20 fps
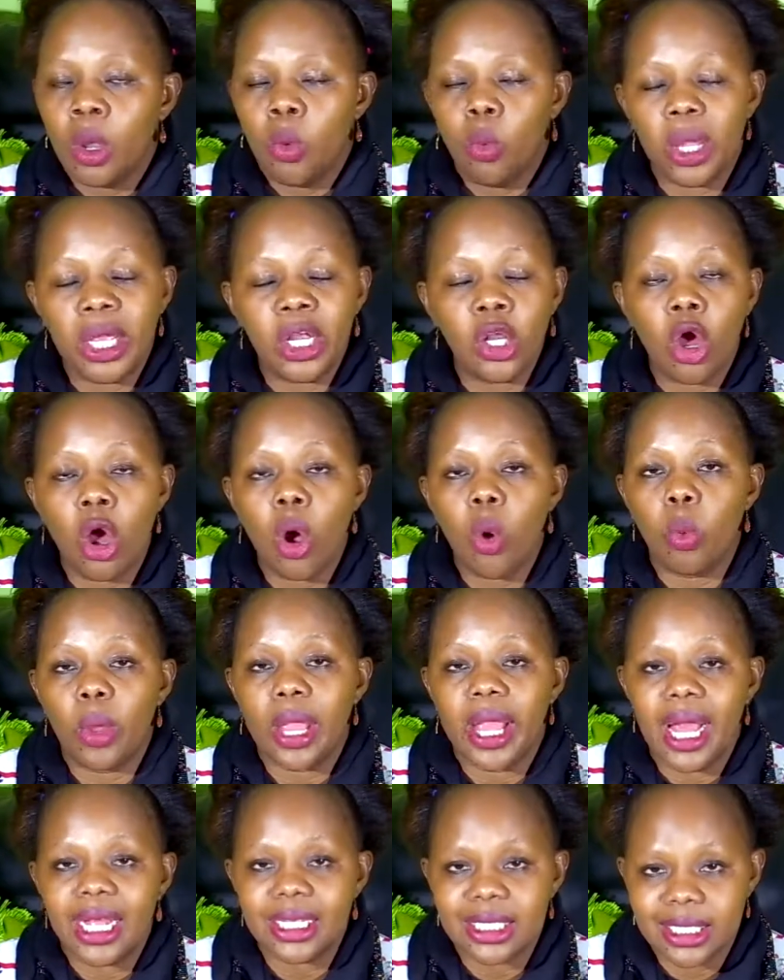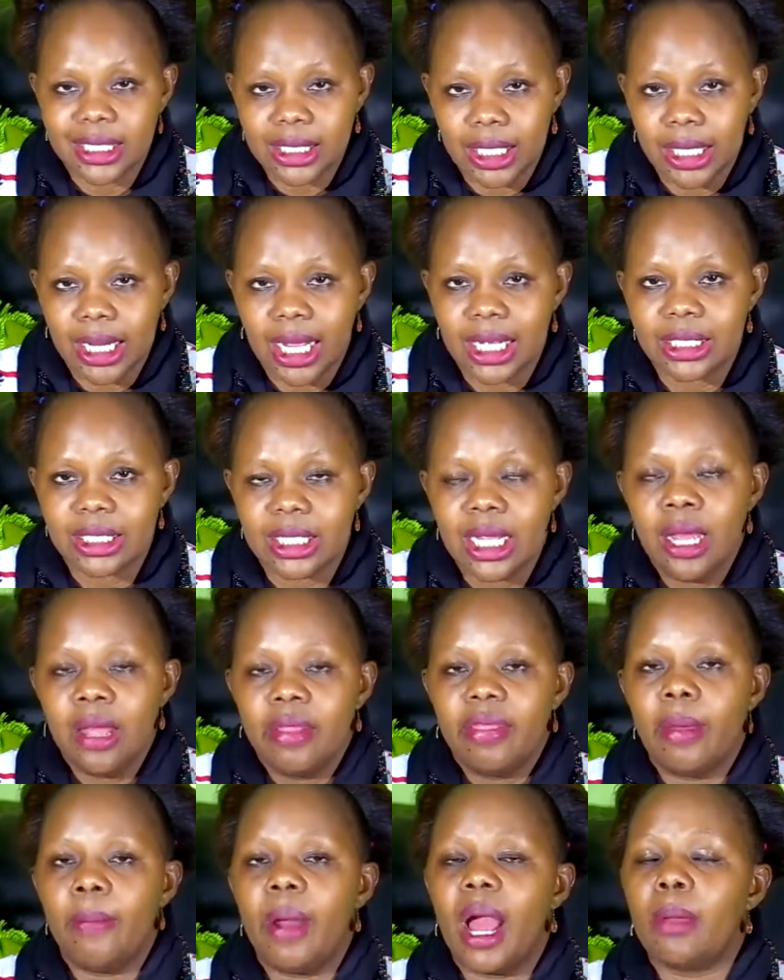We know we are sinners.
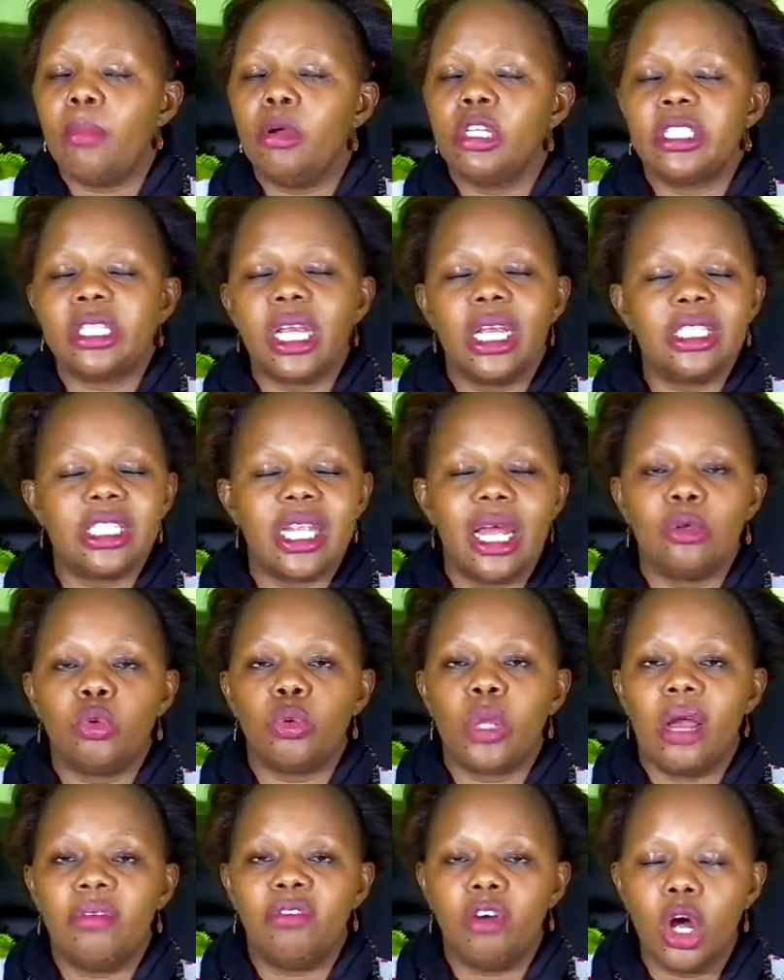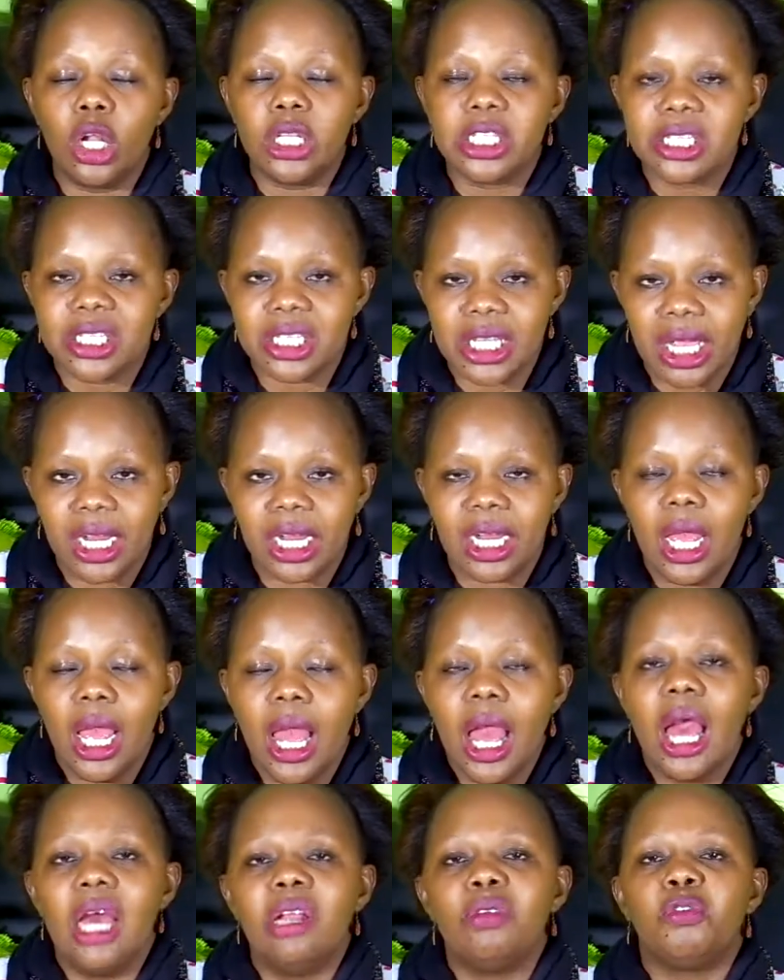The Bible says that we have all
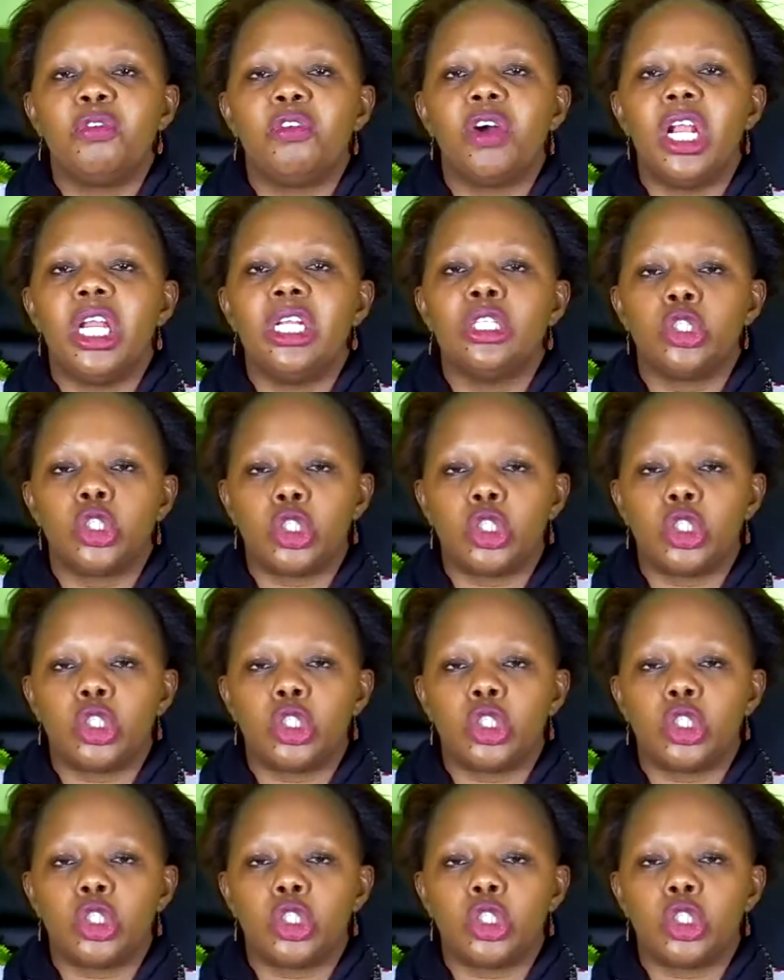sinned and fallen